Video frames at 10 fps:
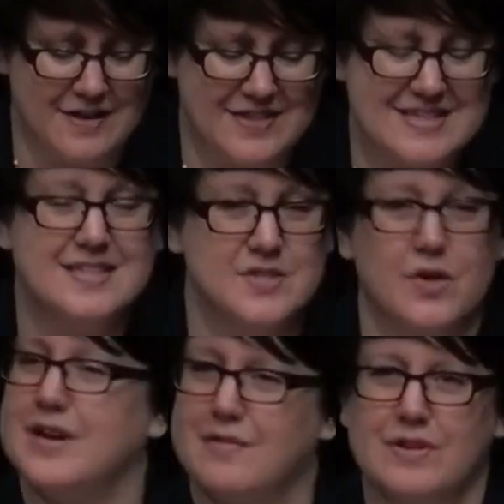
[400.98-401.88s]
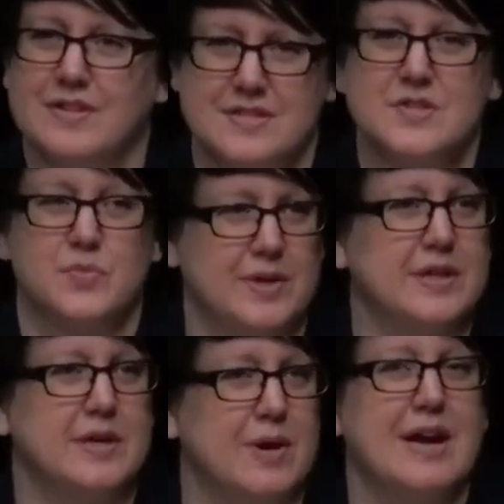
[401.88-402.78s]
this is
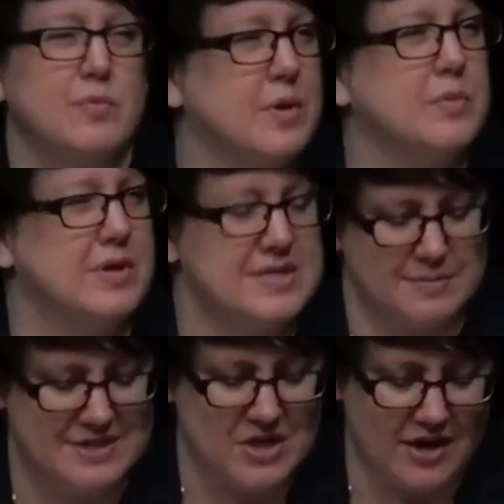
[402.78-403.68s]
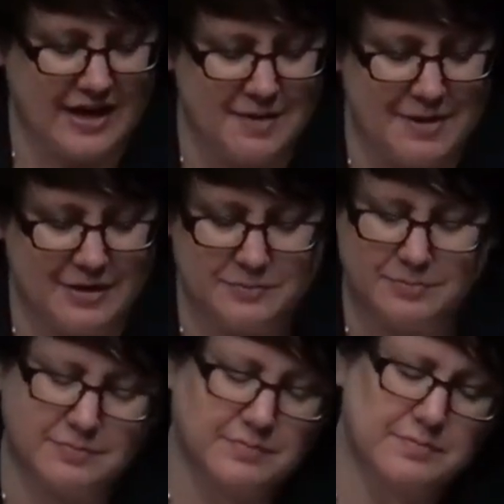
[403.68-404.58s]
really what everyone wants to be talking about.
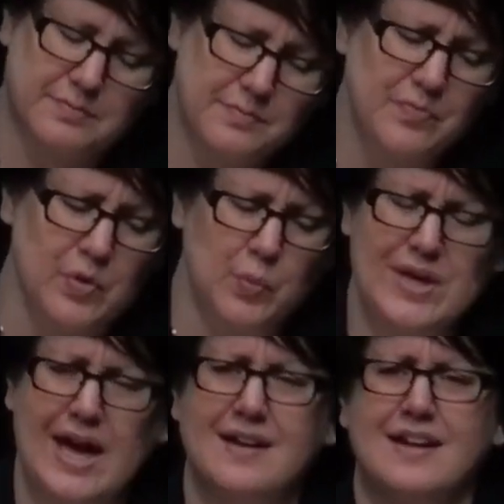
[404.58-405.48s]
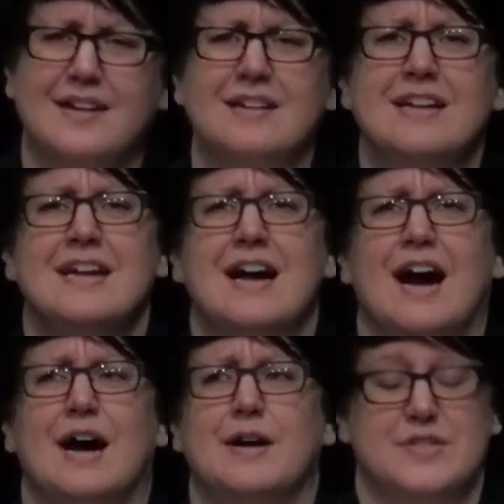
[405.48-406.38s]
We had
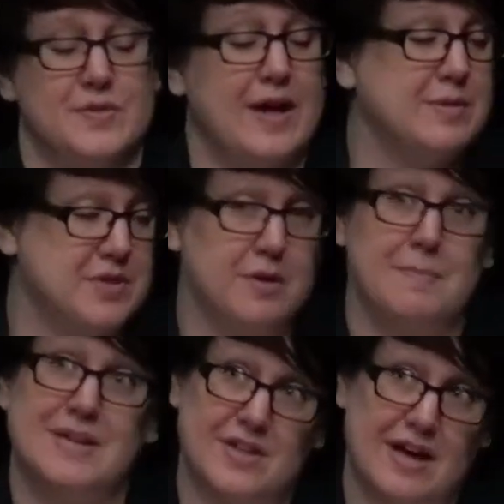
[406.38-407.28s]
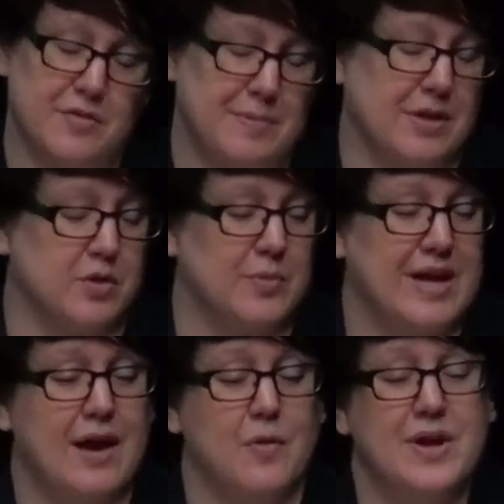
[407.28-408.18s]
so that was our mental health pillar.
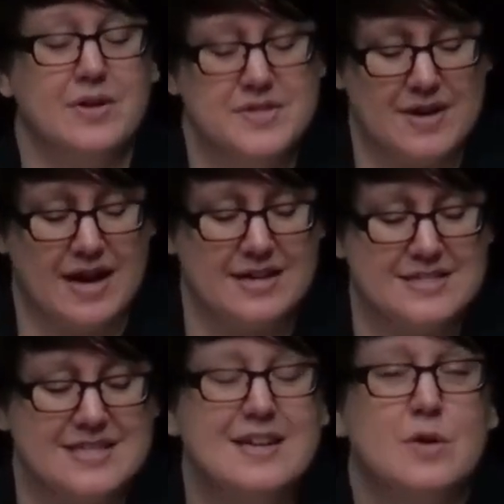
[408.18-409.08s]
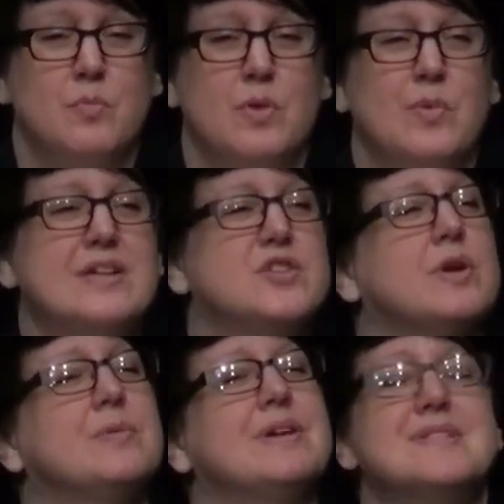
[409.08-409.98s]
We also had, at
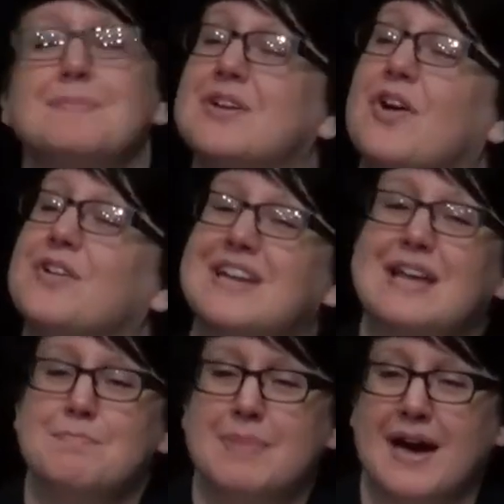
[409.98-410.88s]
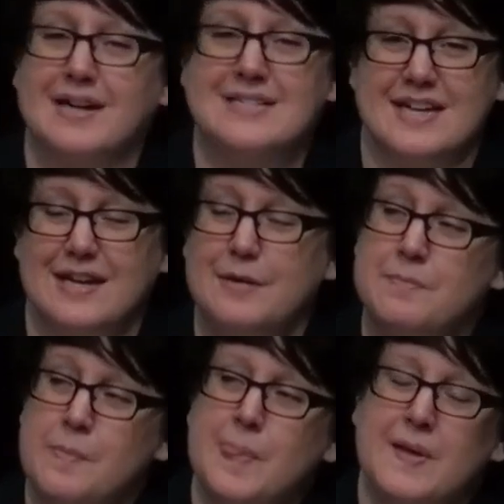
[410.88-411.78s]
Deloitte, we have something called an Impact
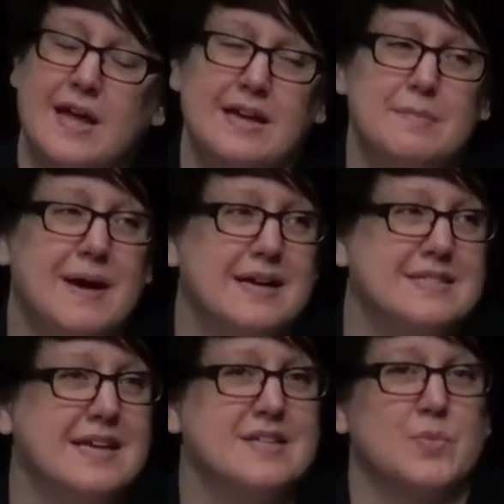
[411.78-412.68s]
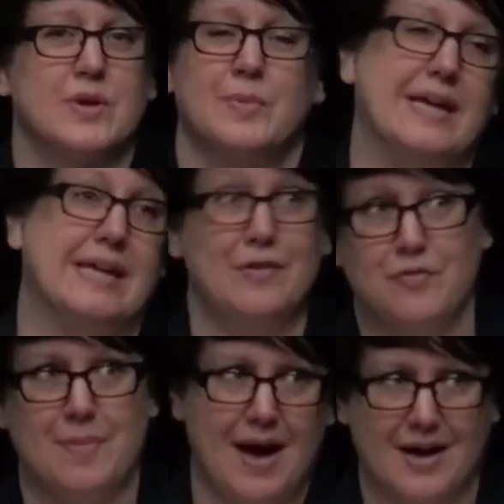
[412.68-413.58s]
Day. And Impact Day is where we
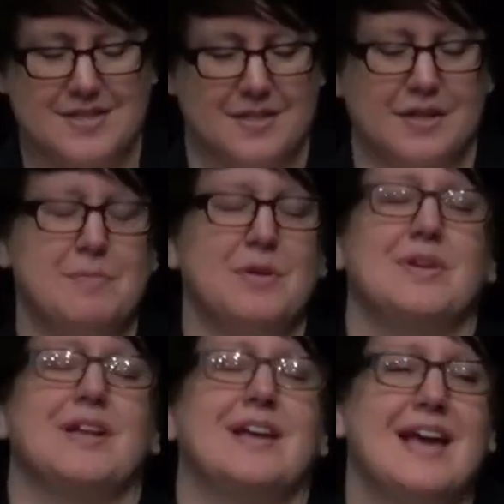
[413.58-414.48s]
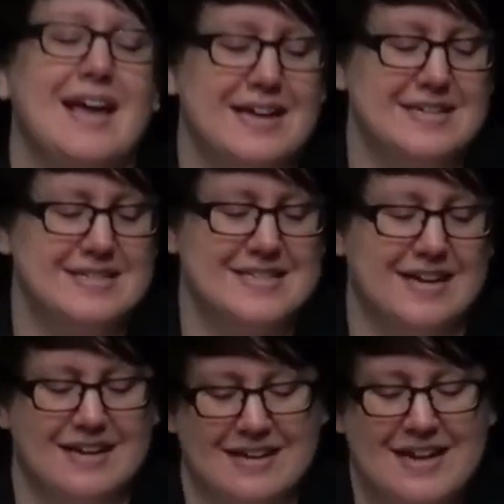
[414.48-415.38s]
give back to the community, and
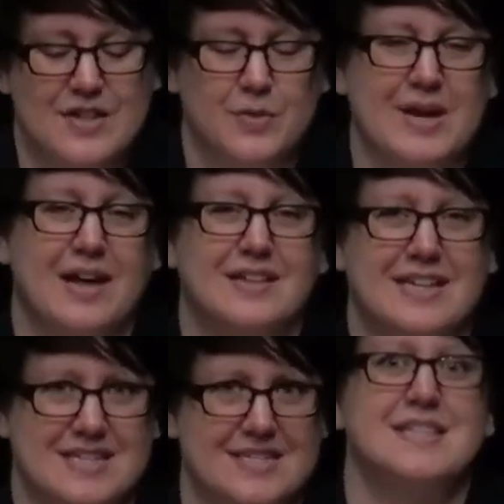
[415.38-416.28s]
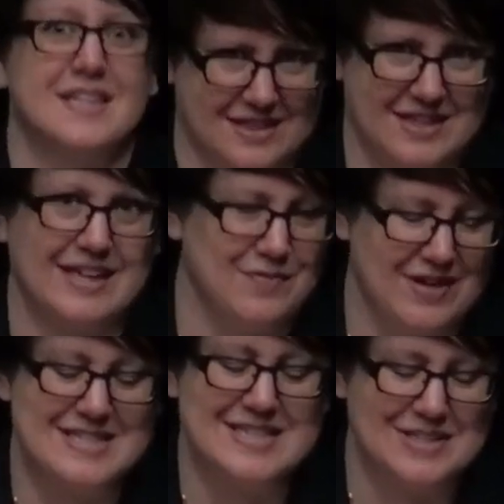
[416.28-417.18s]
the reality is the
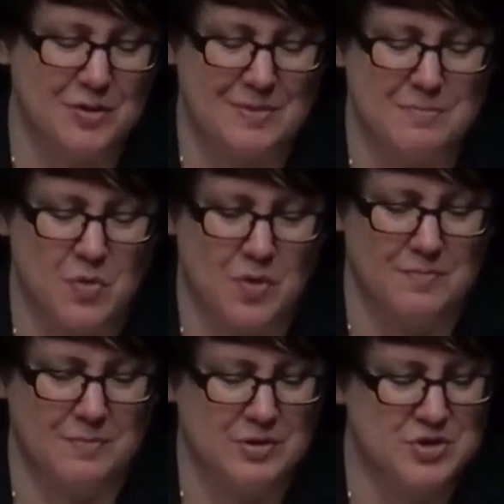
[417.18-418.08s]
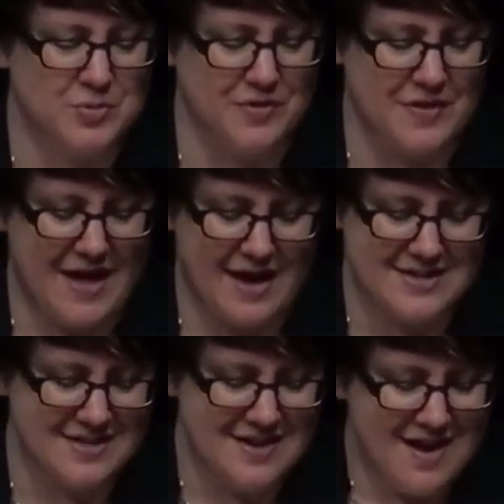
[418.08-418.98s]
giving is a little bit more mutual than
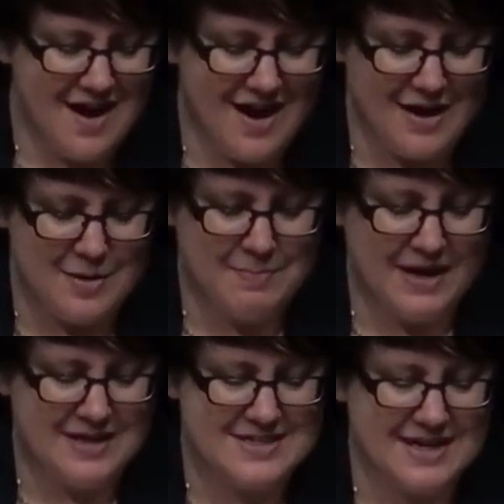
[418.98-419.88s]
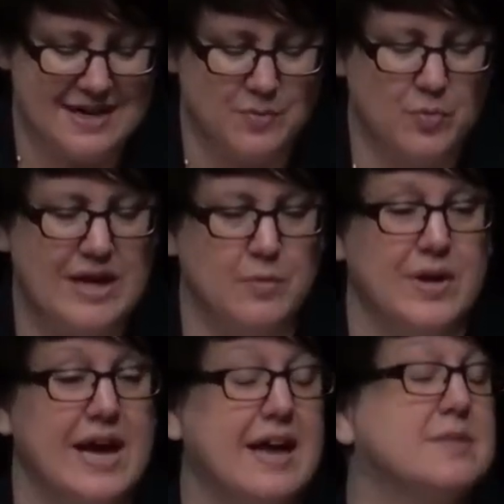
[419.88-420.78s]
that. But
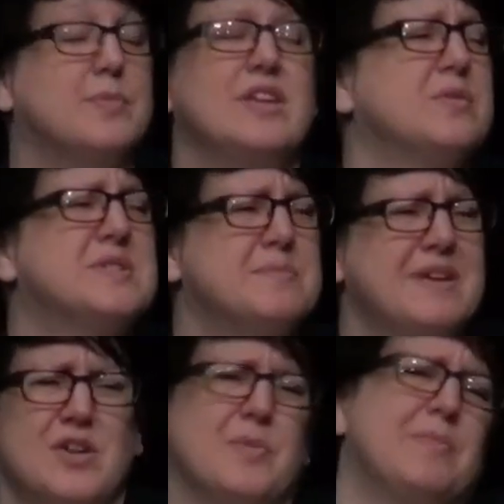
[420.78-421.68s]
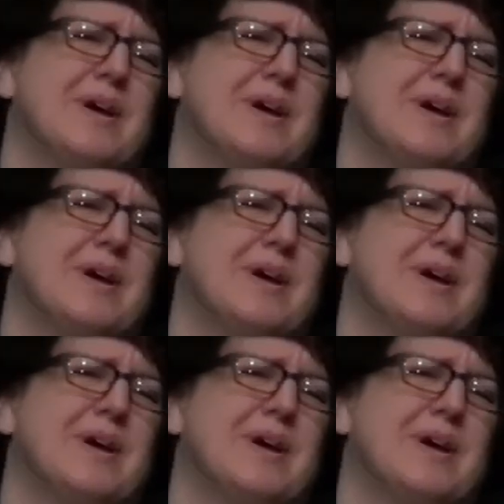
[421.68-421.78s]
we had it used to be, we